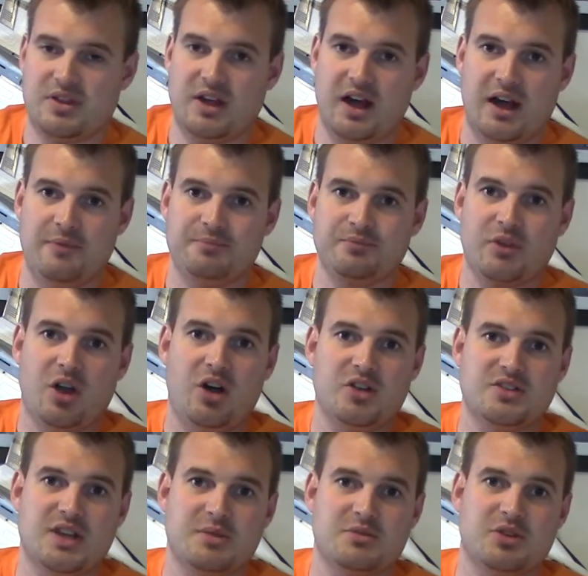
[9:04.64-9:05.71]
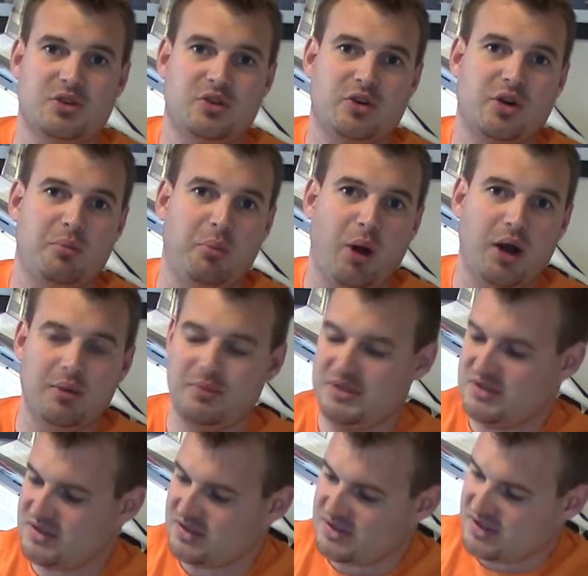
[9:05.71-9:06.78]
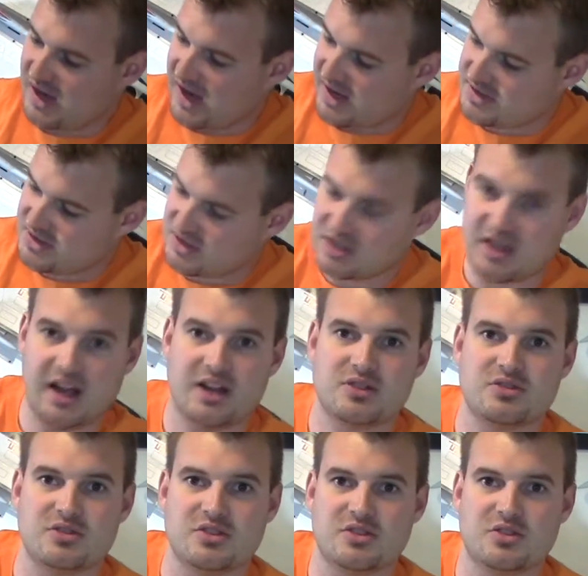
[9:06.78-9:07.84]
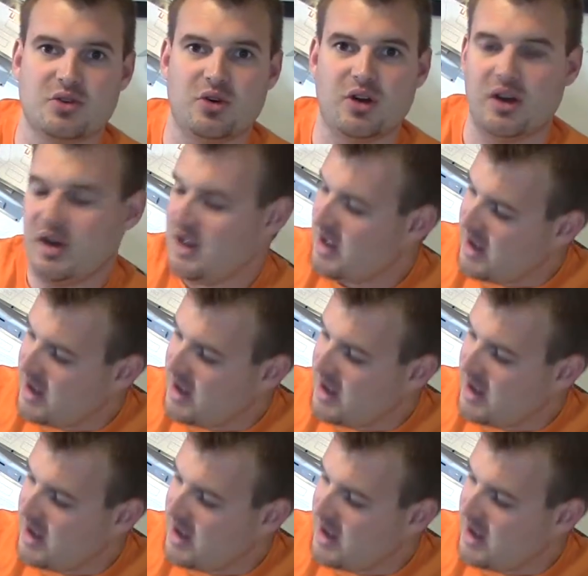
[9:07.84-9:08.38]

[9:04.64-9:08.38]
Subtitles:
all types of little compartments inside, so you can actually store.